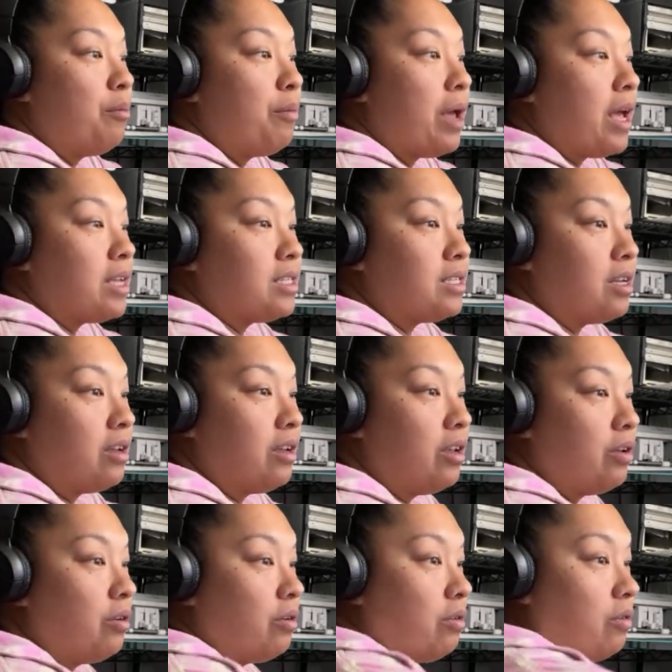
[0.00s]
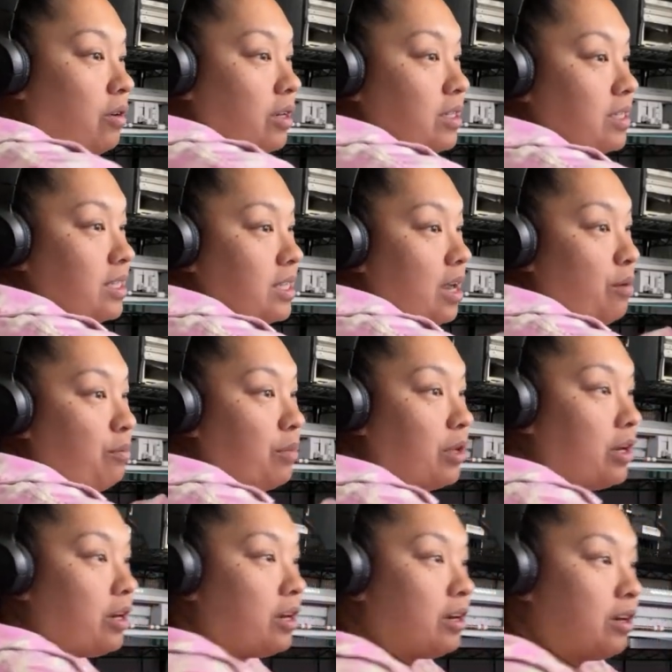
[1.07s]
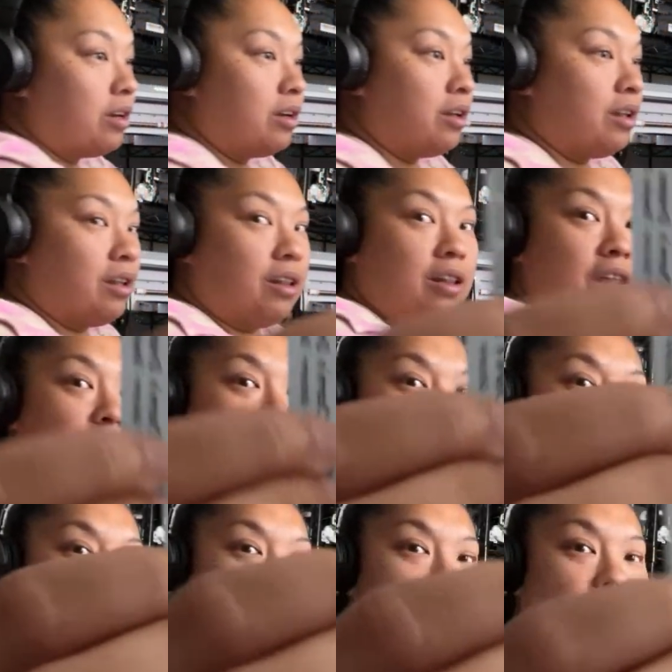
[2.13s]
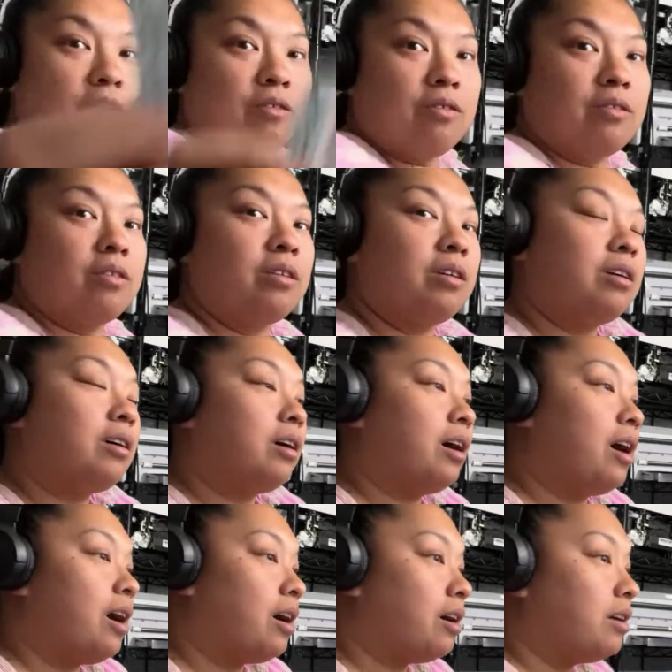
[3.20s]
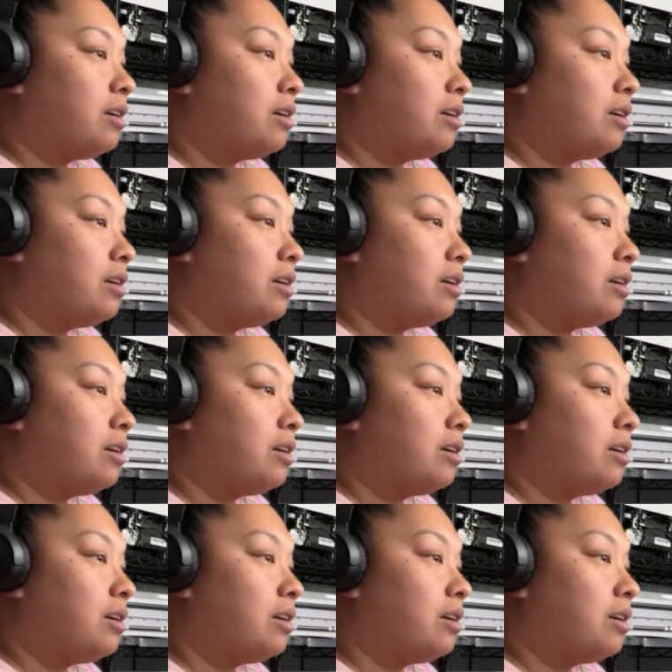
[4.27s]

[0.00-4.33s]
Pastel unicorn sampler. Like so. Ha.